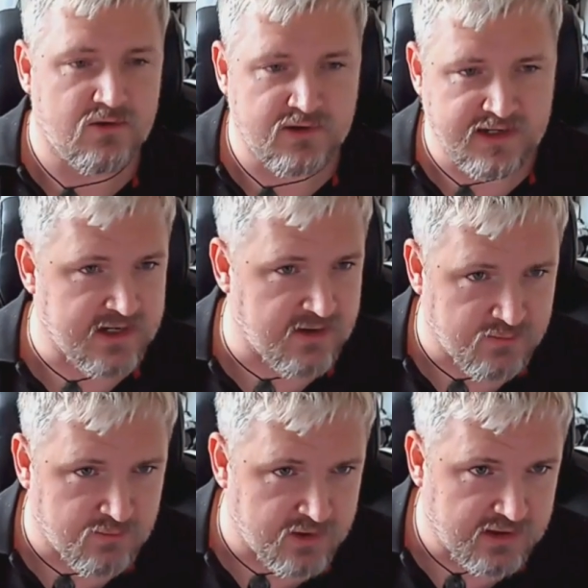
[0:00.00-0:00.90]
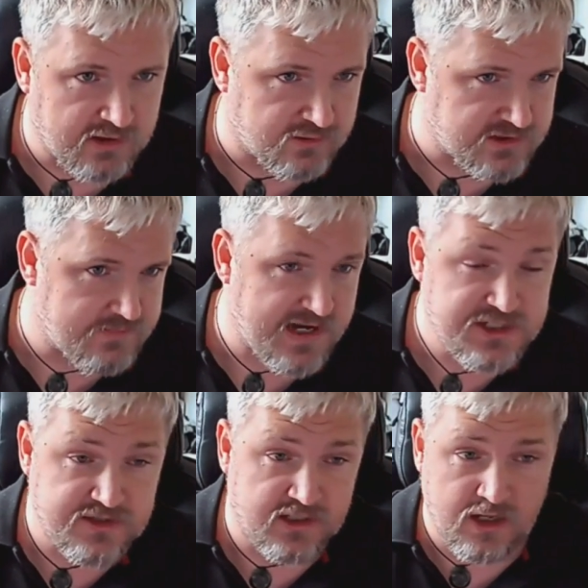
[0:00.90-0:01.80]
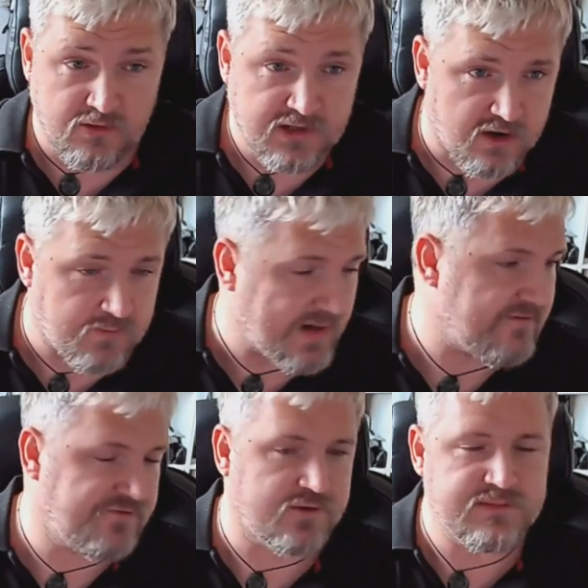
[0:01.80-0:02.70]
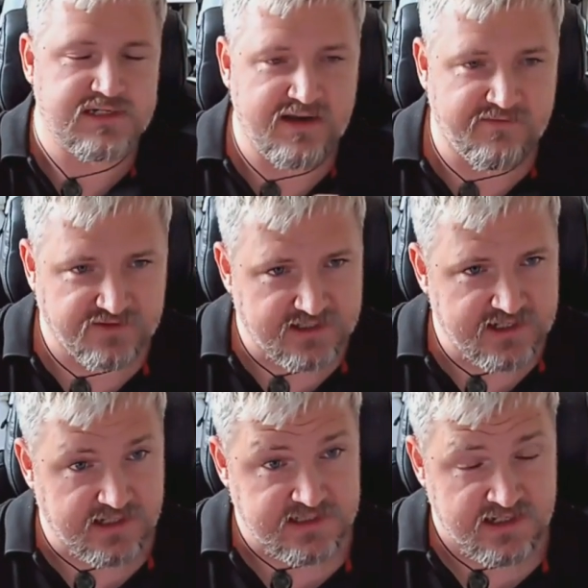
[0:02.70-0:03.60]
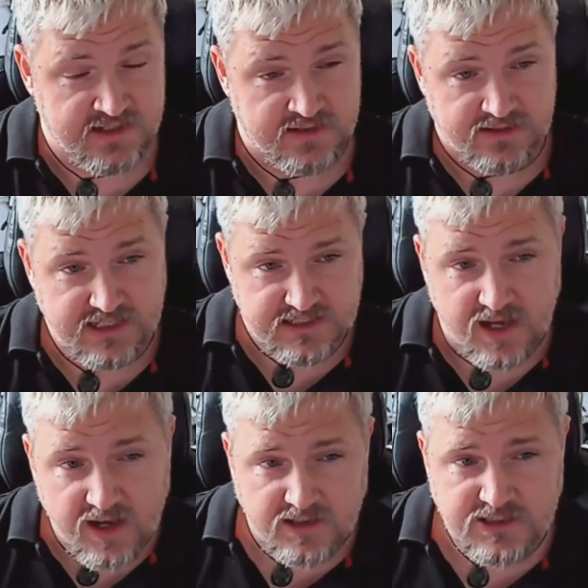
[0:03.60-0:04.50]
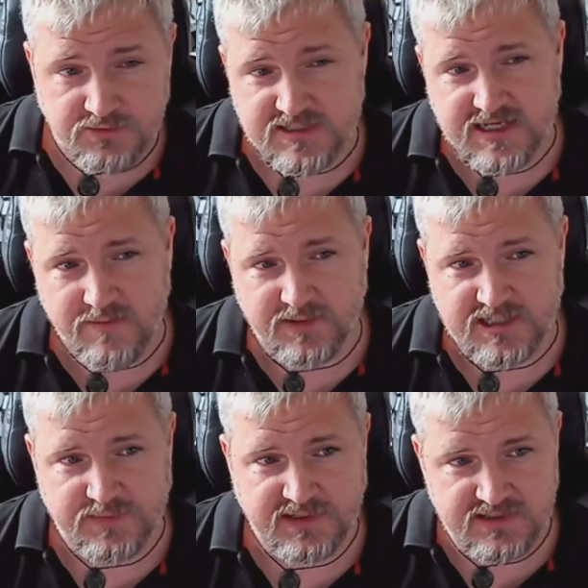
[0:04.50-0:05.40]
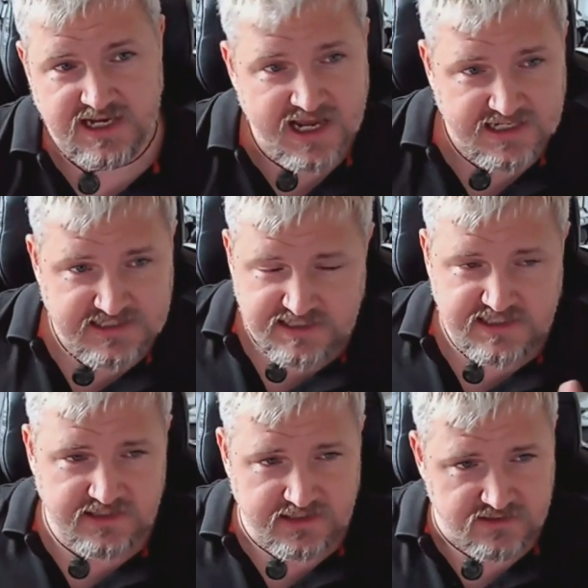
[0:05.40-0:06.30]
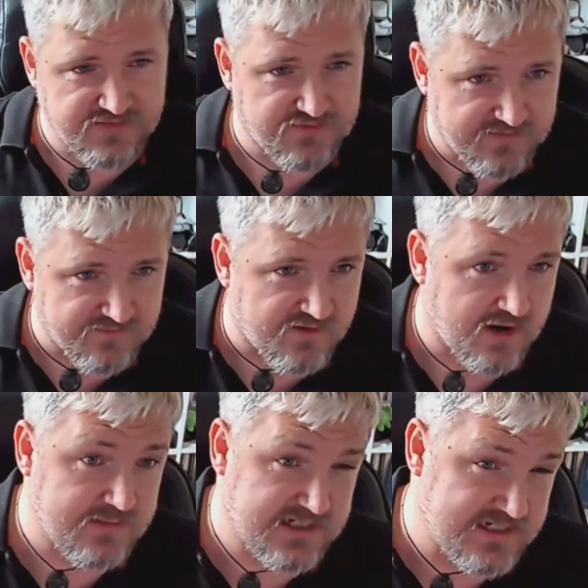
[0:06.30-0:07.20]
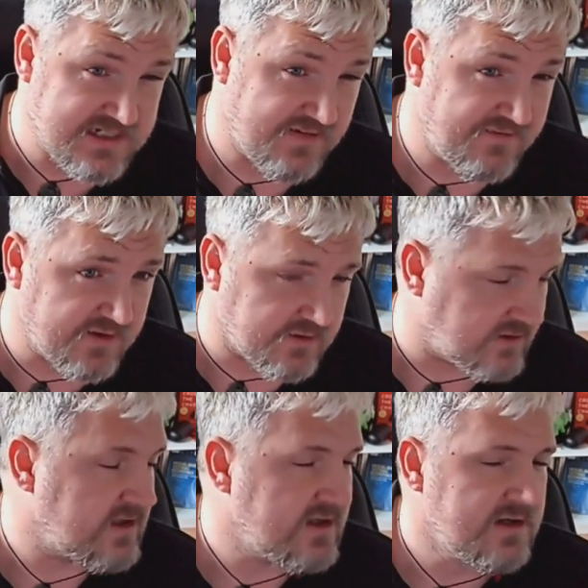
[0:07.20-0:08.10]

uh, you know, the workload automation, the low code platforms, everything else that's hard to establish because accessing those different environments is difficult.